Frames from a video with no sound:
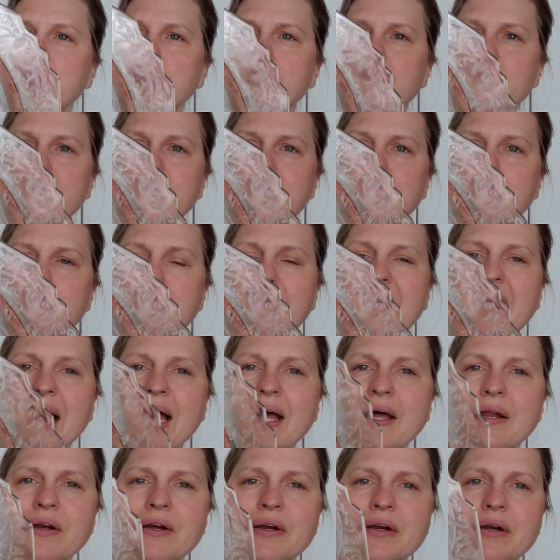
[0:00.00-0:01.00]
pretty
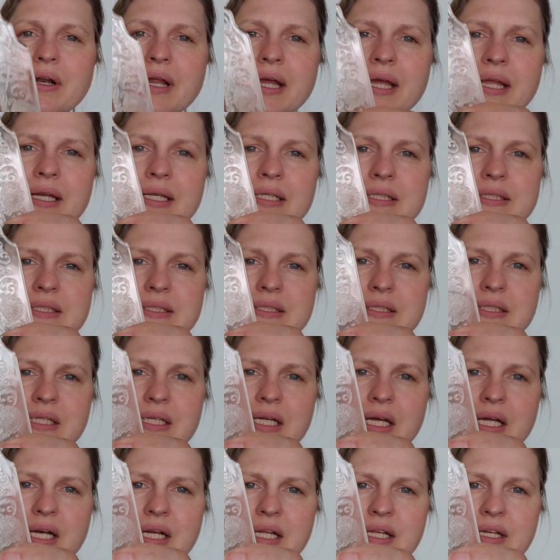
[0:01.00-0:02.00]
pattern, and it's
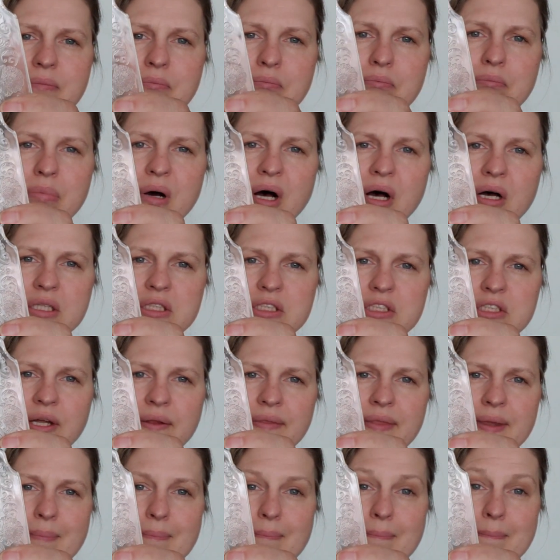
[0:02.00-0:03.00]
kind of embossed
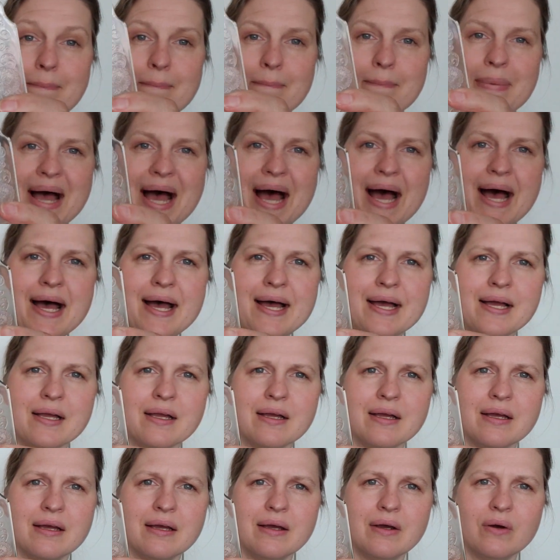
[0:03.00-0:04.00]
on the
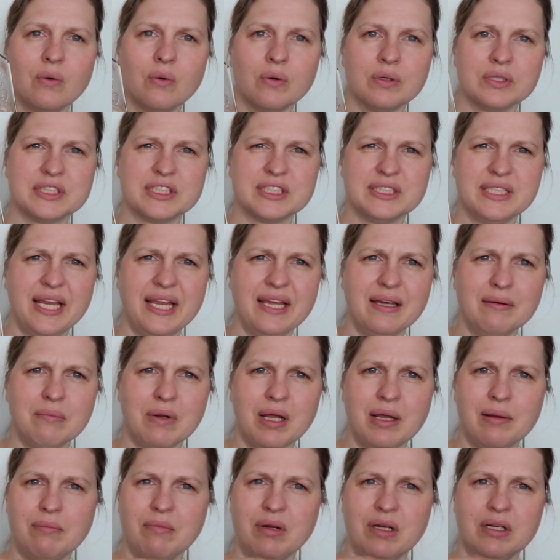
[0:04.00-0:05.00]
back or stamped,
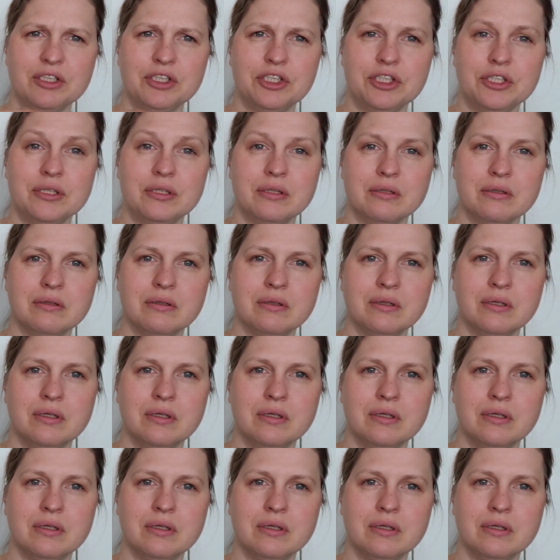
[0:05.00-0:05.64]
I'm not sure.